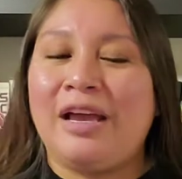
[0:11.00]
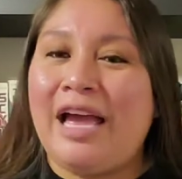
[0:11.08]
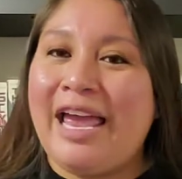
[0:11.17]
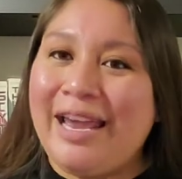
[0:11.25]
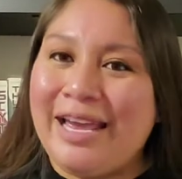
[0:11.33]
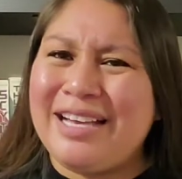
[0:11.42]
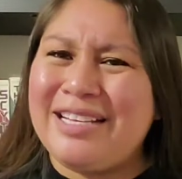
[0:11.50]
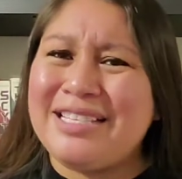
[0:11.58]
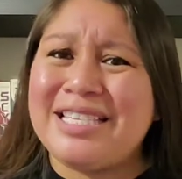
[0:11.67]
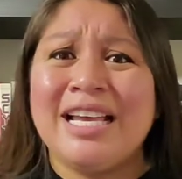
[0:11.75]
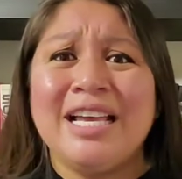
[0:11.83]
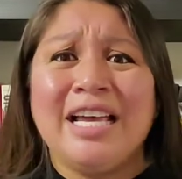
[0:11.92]

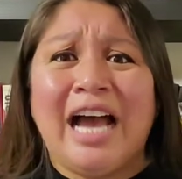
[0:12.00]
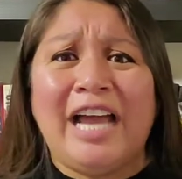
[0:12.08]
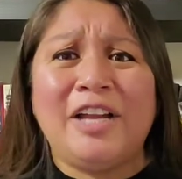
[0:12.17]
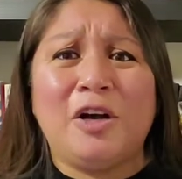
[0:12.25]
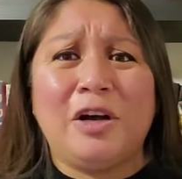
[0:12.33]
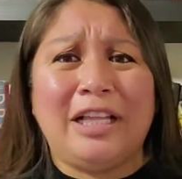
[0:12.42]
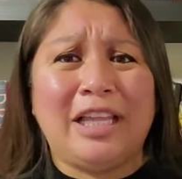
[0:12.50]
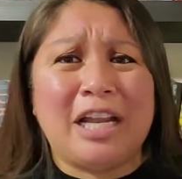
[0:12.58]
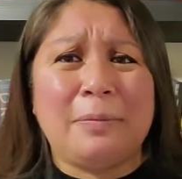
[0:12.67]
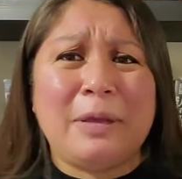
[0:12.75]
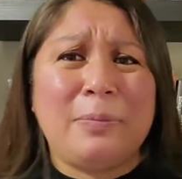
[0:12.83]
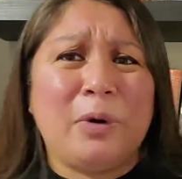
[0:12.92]
And I know a
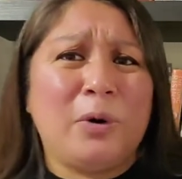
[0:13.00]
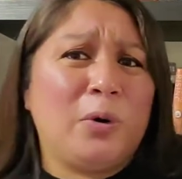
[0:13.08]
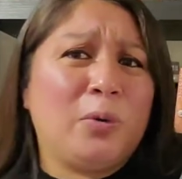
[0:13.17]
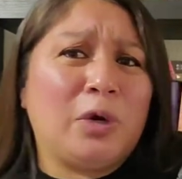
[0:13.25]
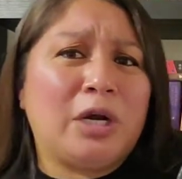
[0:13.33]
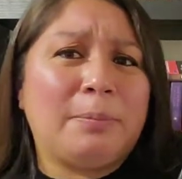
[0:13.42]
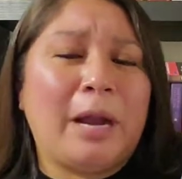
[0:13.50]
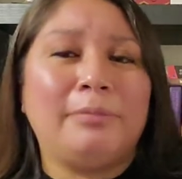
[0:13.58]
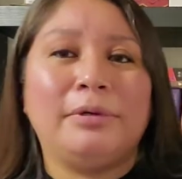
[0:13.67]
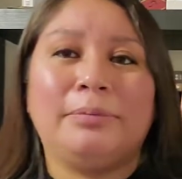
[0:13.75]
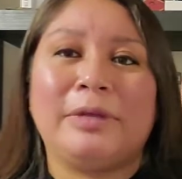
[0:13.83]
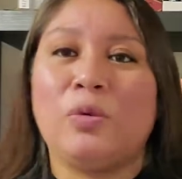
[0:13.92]
lot of people were
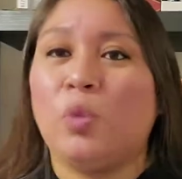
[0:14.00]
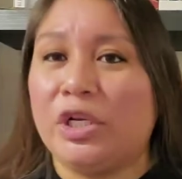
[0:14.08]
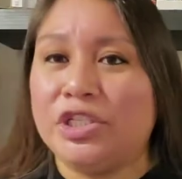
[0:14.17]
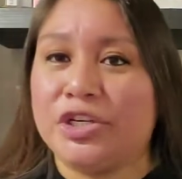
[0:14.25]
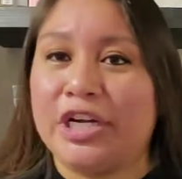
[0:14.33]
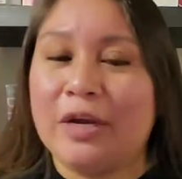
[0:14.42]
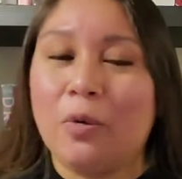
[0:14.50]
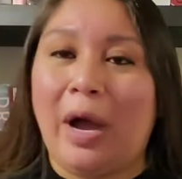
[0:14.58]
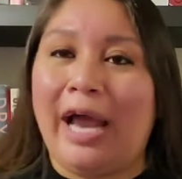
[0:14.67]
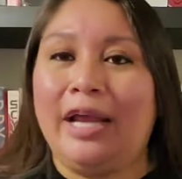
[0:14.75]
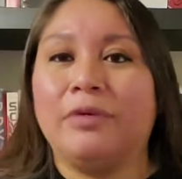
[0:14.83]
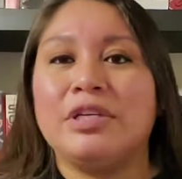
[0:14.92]
probably wondering
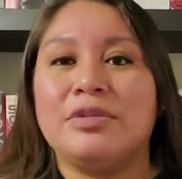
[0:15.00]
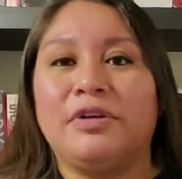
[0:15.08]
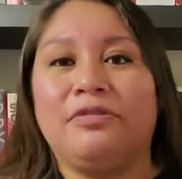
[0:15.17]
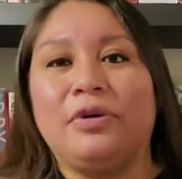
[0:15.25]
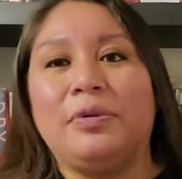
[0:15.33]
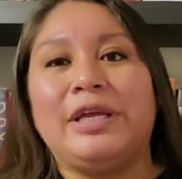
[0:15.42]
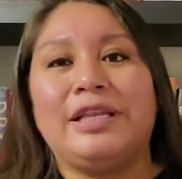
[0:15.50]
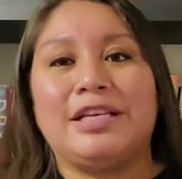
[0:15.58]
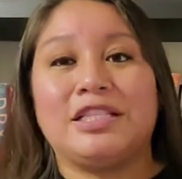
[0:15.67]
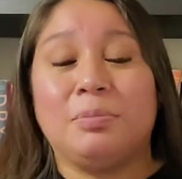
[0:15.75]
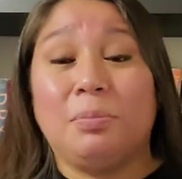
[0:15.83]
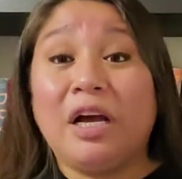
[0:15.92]
why I was reviewing
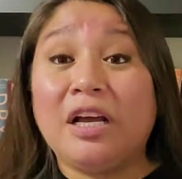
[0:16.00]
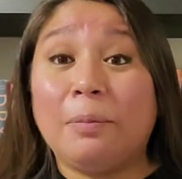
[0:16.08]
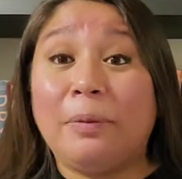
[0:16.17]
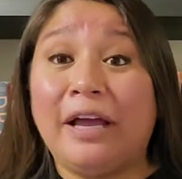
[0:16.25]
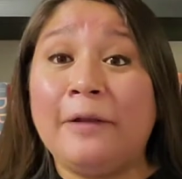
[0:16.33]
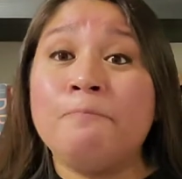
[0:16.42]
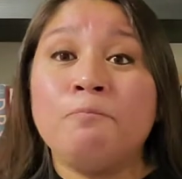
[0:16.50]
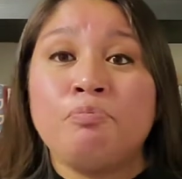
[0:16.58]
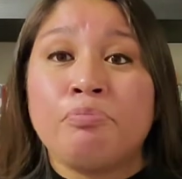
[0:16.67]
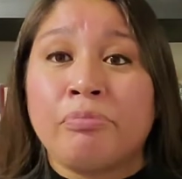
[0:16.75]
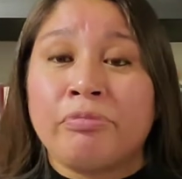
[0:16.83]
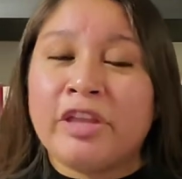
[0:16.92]
this book, but
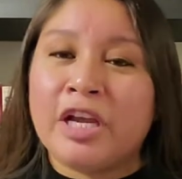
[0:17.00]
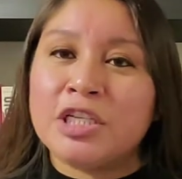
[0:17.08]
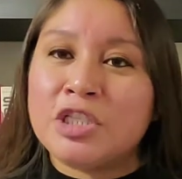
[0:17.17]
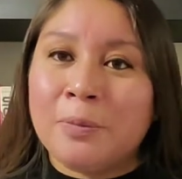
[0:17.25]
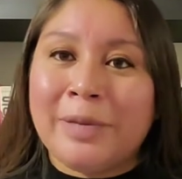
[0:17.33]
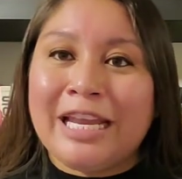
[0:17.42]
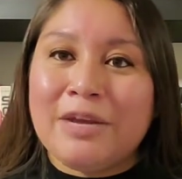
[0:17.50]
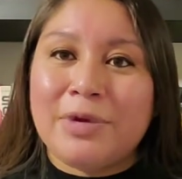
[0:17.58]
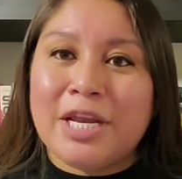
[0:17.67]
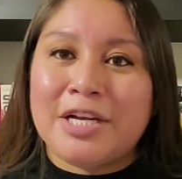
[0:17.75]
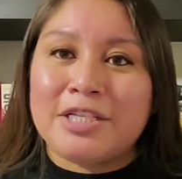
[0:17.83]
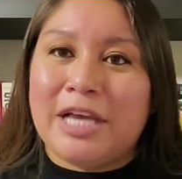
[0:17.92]
there are so many
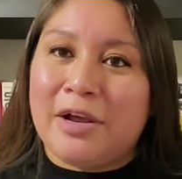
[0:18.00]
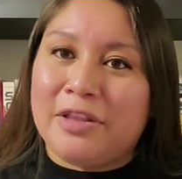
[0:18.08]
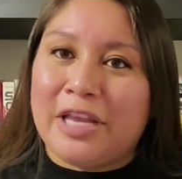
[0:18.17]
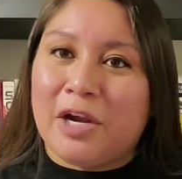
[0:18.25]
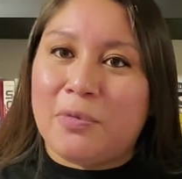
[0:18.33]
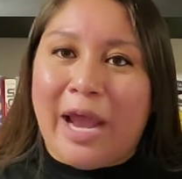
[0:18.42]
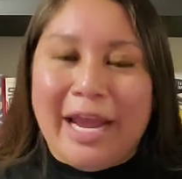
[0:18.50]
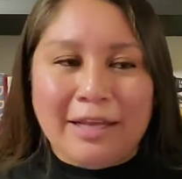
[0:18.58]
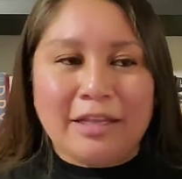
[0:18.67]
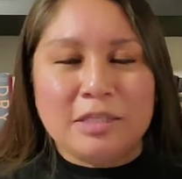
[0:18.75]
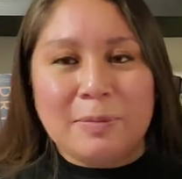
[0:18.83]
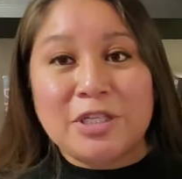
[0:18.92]
readers out there,
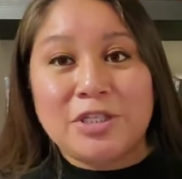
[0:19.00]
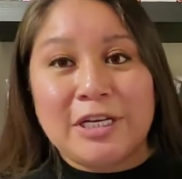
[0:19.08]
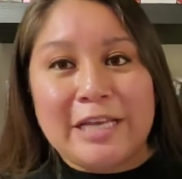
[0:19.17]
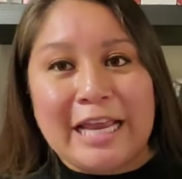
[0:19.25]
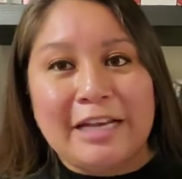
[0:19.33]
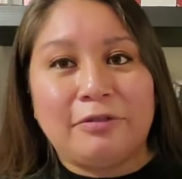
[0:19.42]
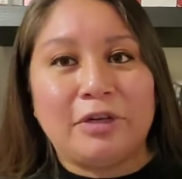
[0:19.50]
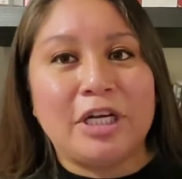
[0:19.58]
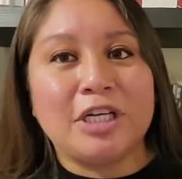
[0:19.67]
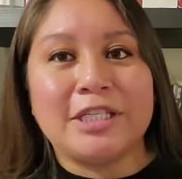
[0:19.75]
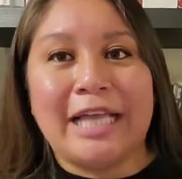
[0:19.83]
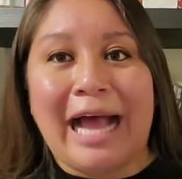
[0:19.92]
right? Especially Native
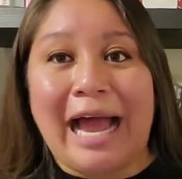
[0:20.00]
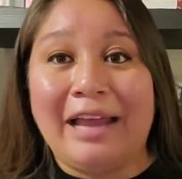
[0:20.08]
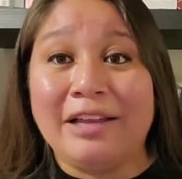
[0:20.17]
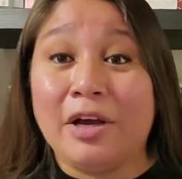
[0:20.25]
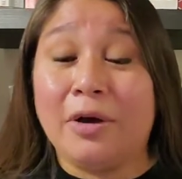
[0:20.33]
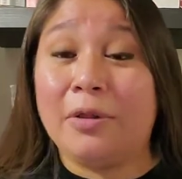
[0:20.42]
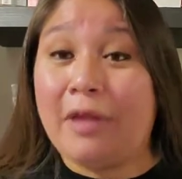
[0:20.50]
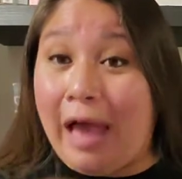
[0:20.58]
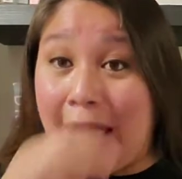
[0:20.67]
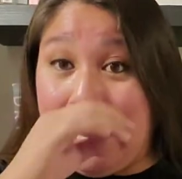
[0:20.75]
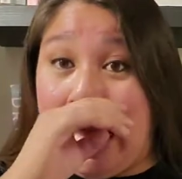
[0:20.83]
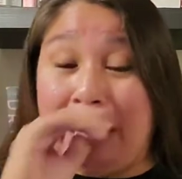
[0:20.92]
readers that I know
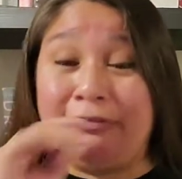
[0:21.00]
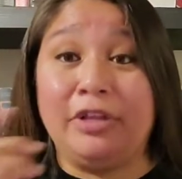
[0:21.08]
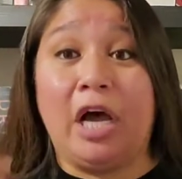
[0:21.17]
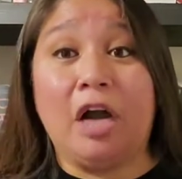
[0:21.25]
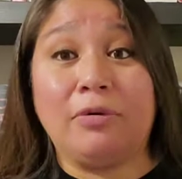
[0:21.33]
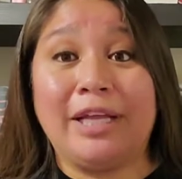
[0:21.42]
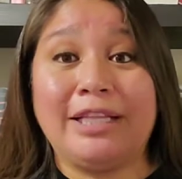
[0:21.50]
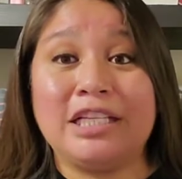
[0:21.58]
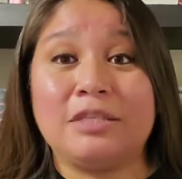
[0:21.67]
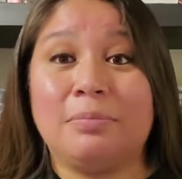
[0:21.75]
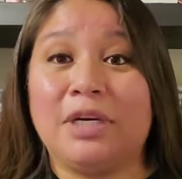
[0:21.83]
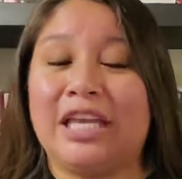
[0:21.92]
that have not read
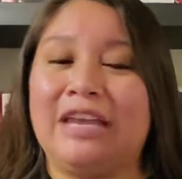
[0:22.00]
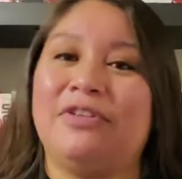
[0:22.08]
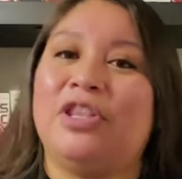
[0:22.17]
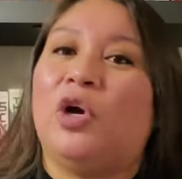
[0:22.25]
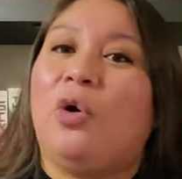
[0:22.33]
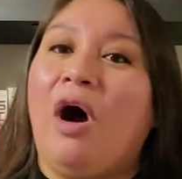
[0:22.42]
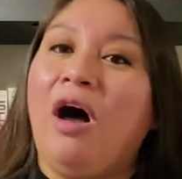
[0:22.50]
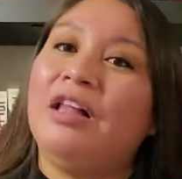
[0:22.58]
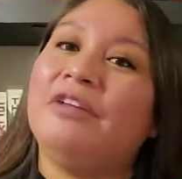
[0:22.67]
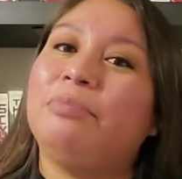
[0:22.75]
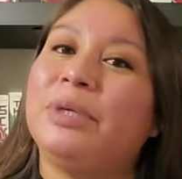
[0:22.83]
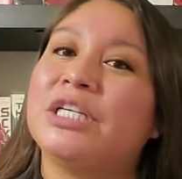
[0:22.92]
this book. Even though
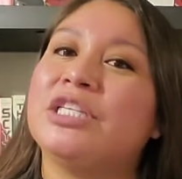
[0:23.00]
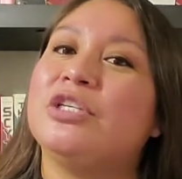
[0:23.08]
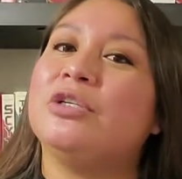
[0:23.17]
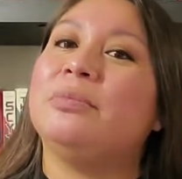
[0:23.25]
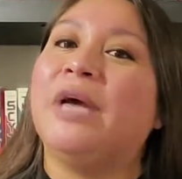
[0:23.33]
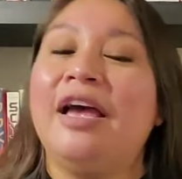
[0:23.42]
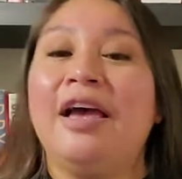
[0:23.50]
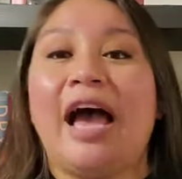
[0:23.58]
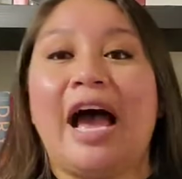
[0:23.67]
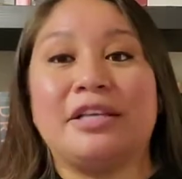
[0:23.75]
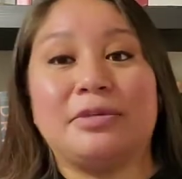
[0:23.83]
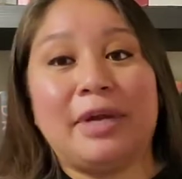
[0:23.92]
all of BookTube
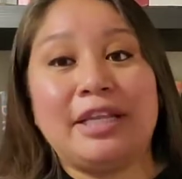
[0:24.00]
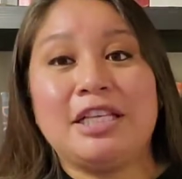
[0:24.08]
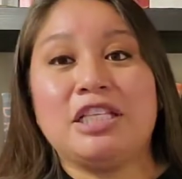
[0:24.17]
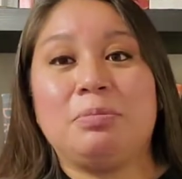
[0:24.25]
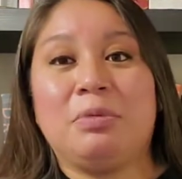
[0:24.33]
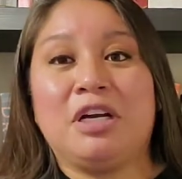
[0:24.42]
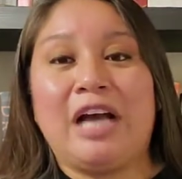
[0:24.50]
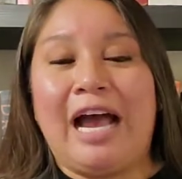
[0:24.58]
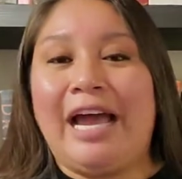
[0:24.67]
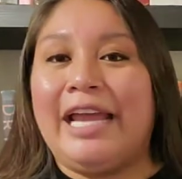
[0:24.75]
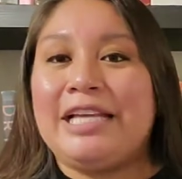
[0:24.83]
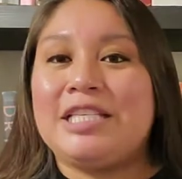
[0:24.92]
has read this book,
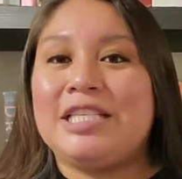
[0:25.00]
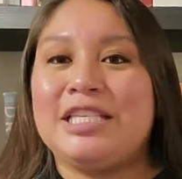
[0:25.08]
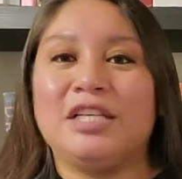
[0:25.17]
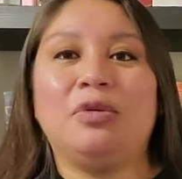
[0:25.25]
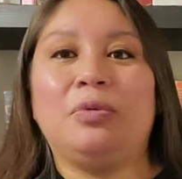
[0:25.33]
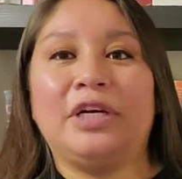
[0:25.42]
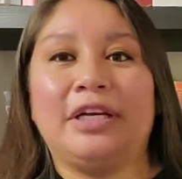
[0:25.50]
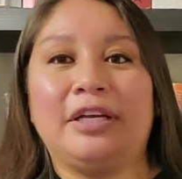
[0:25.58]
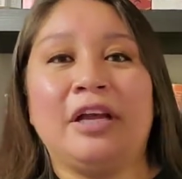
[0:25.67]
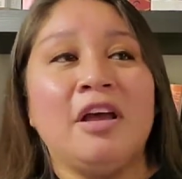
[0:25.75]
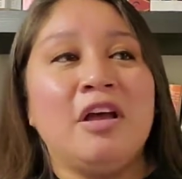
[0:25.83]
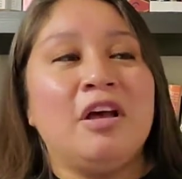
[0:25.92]
I still would